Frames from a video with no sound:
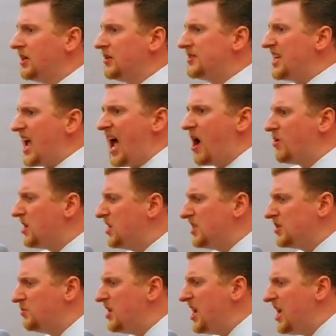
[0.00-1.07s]
They would say, how can
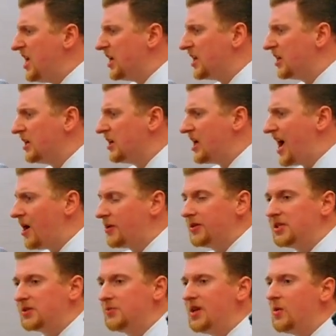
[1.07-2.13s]
this be? How can
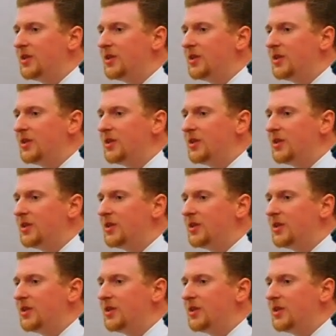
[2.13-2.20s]
this be?